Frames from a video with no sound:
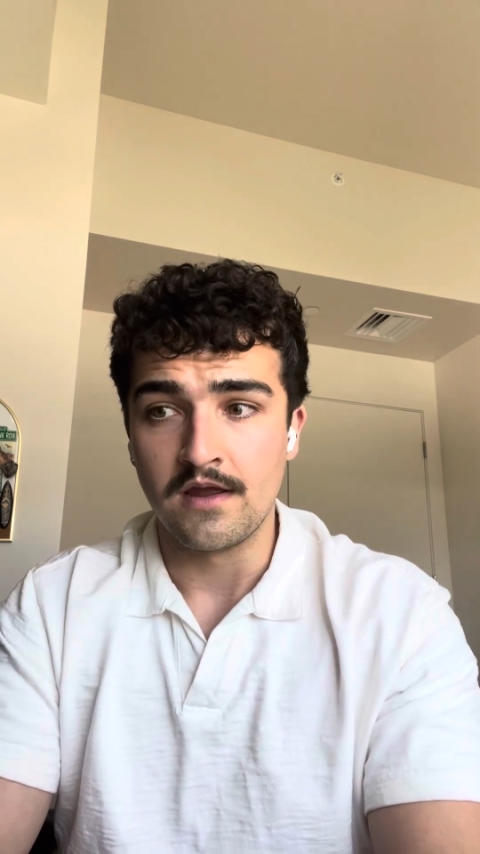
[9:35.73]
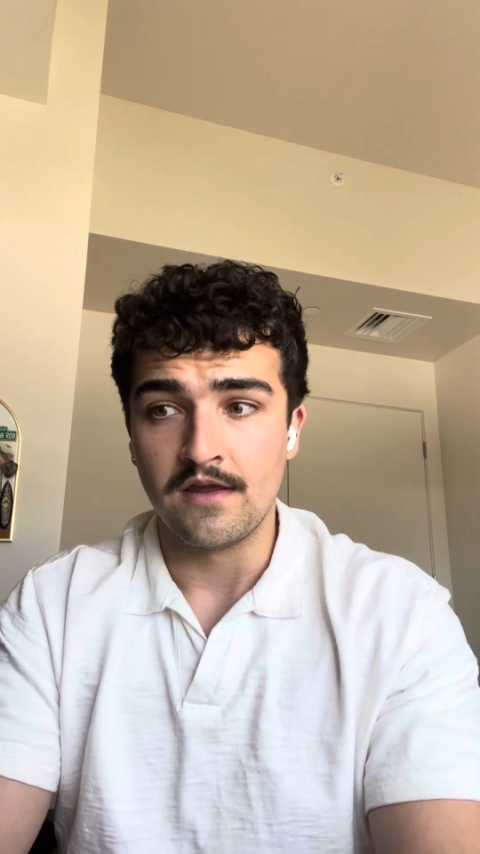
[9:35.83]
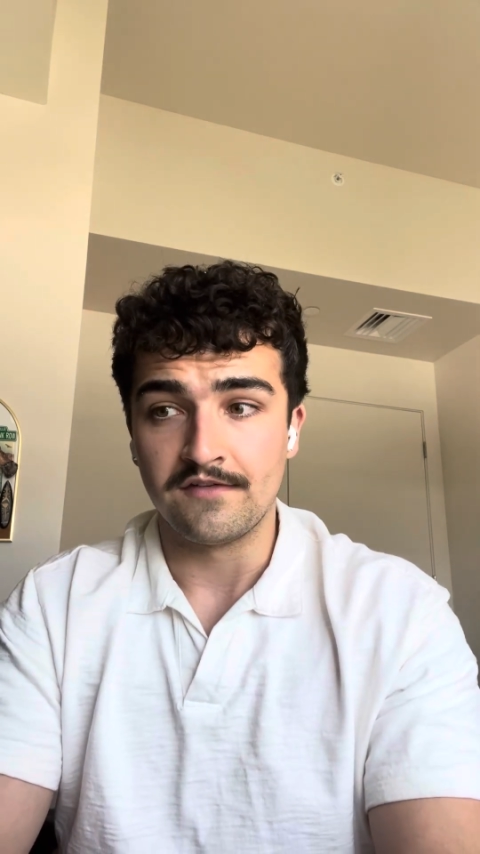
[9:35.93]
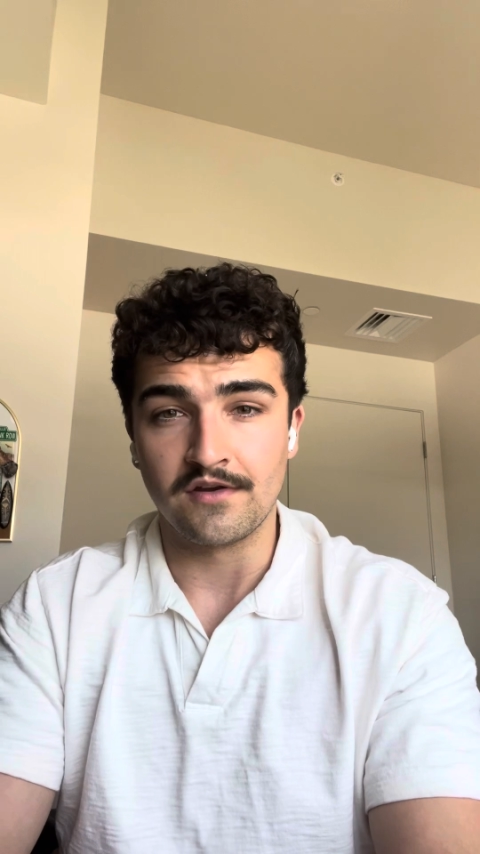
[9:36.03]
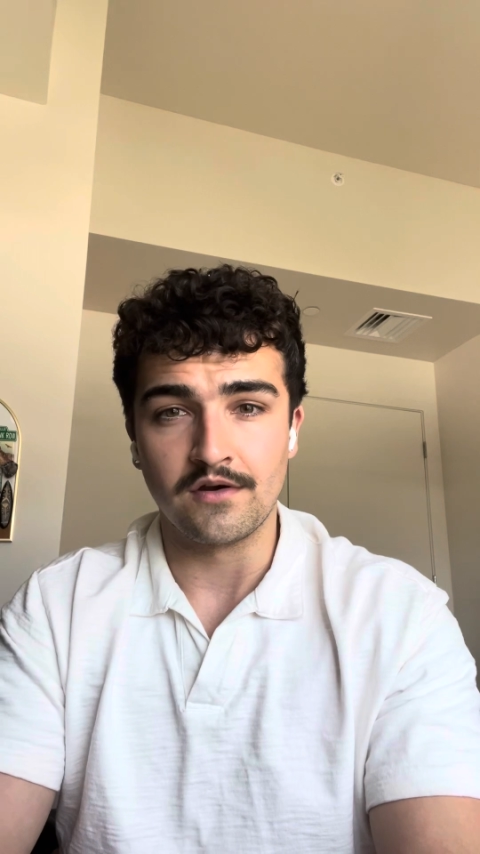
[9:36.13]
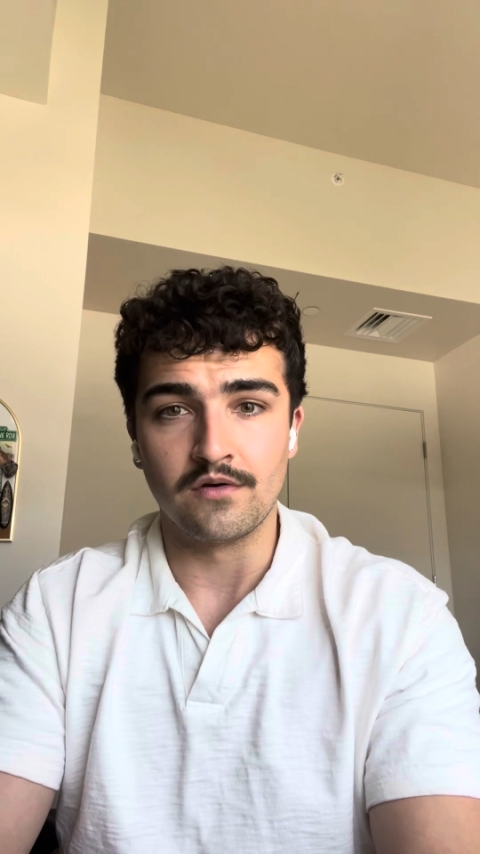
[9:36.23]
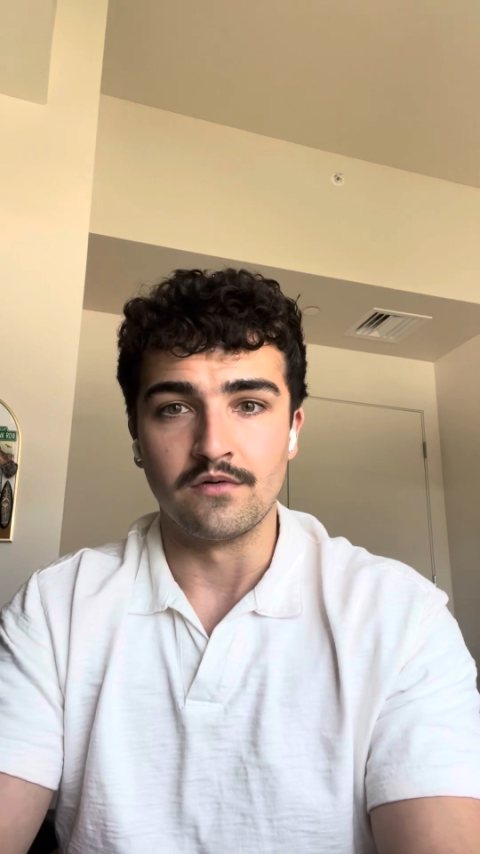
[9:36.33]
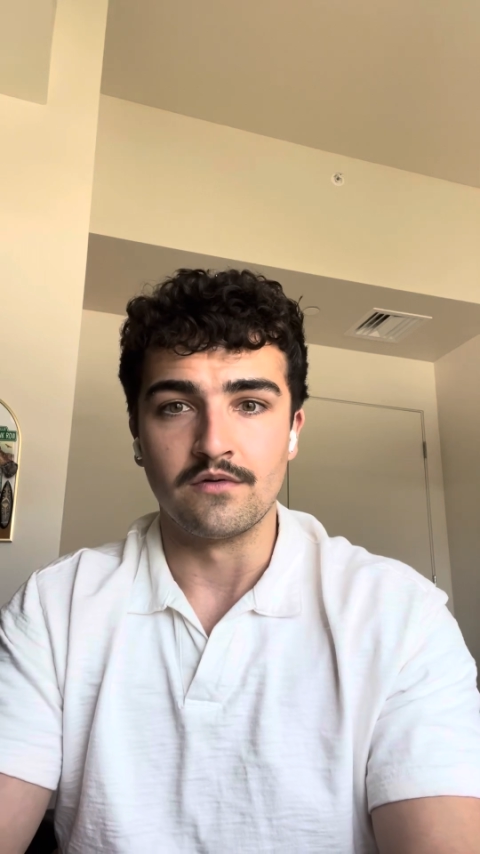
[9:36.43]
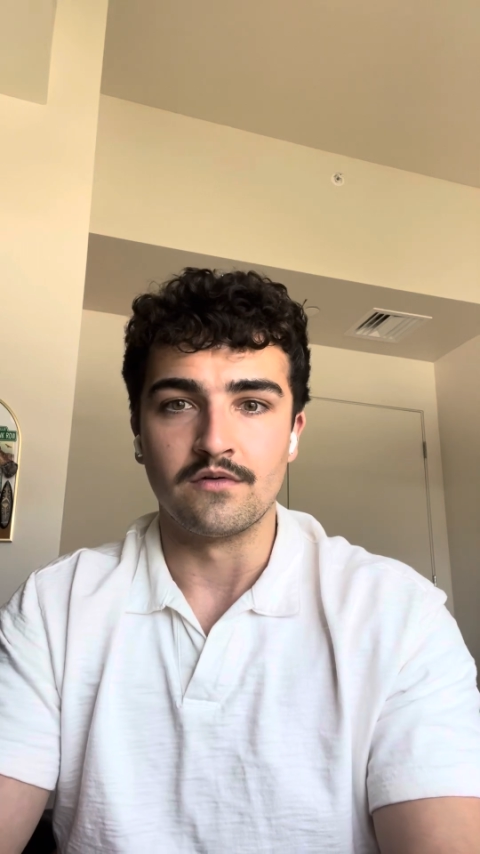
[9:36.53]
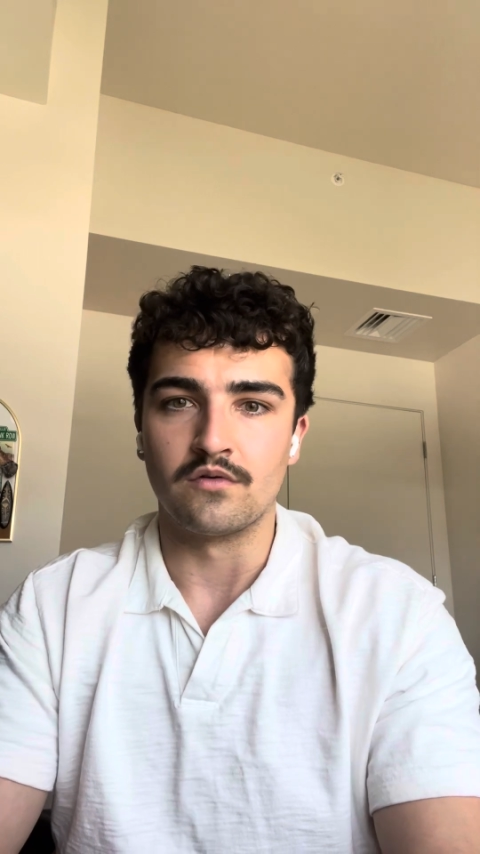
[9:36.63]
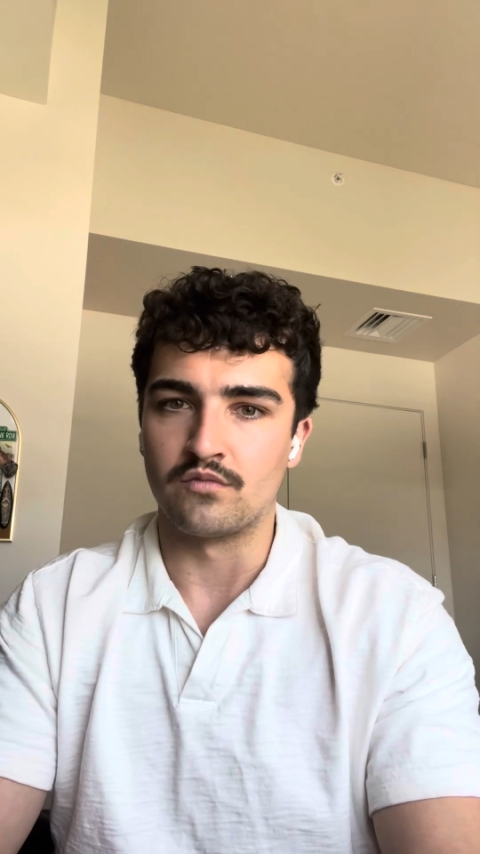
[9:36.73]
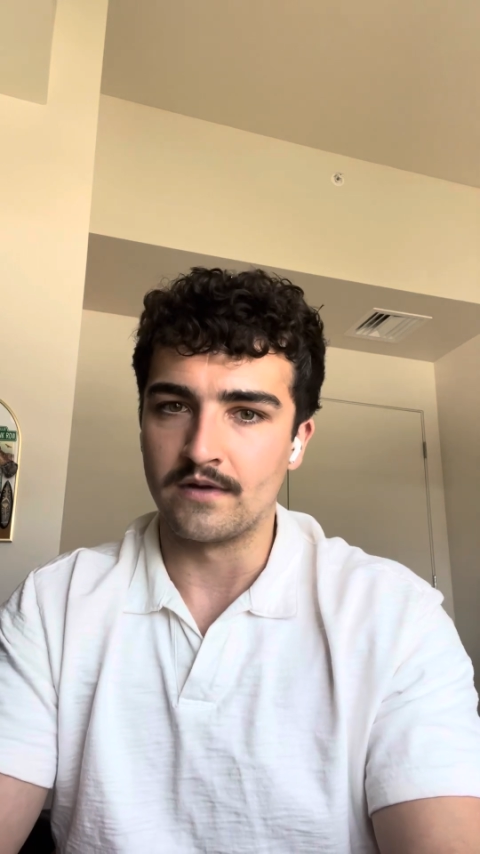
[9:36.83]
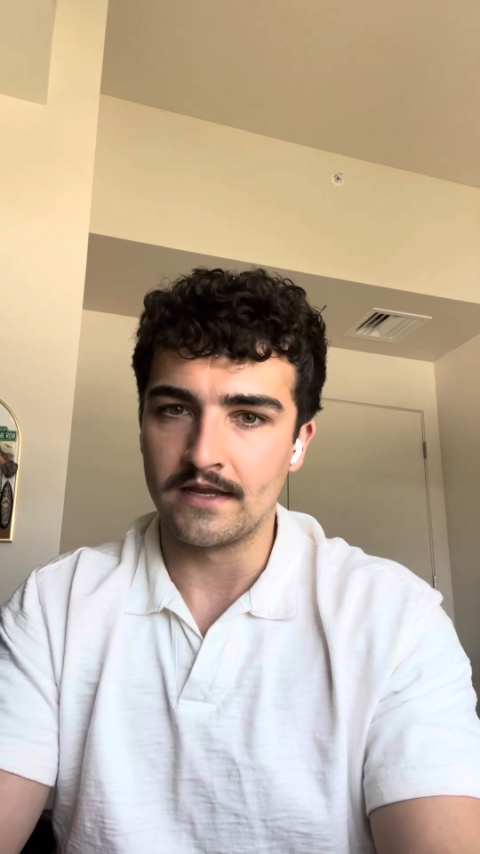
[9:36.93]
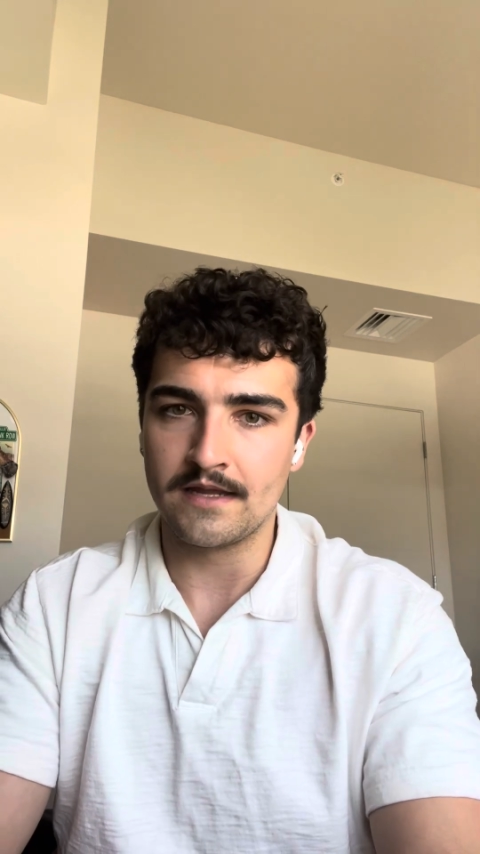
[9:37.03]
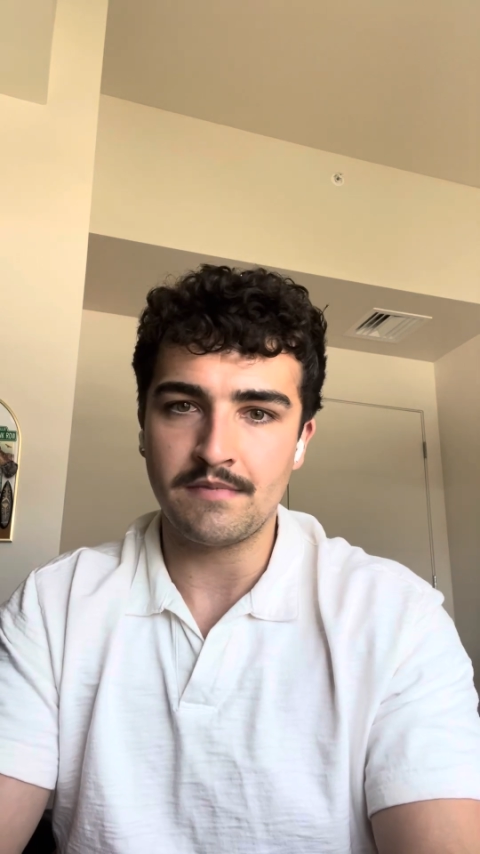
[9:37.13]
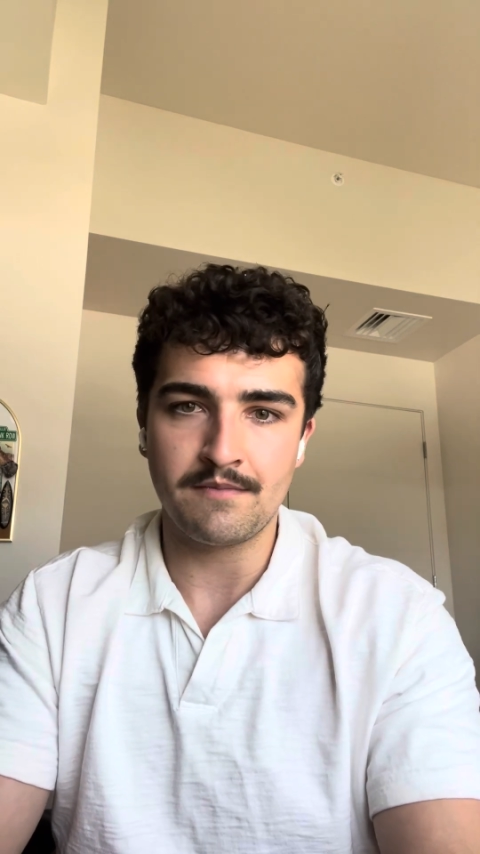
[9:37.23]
So really be